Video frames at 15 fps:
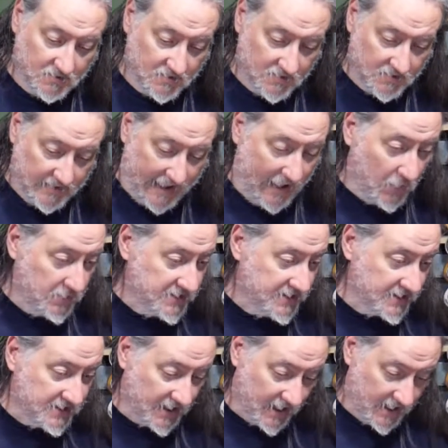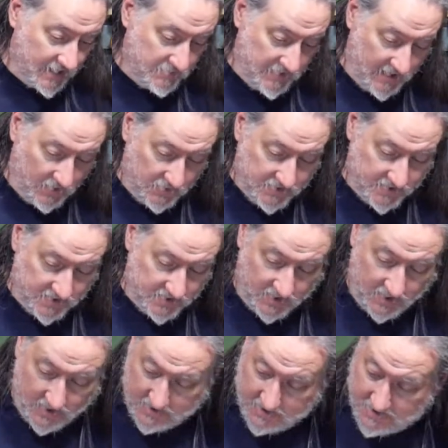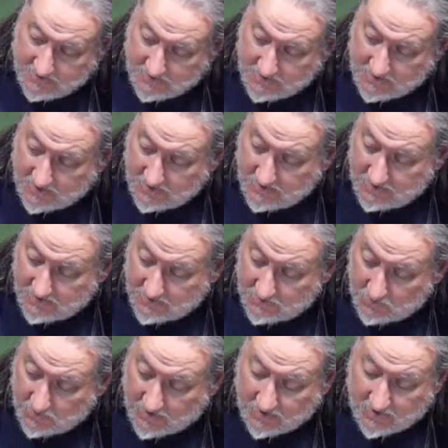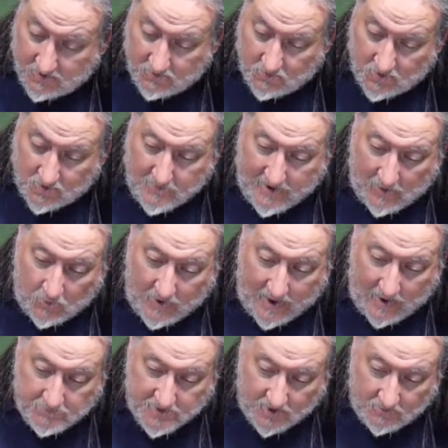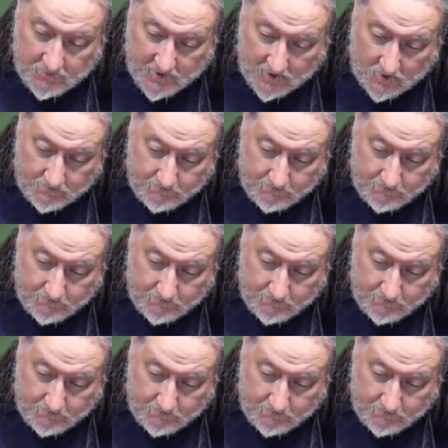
Now is the time. Now is the chance, because we're about wrapped up here.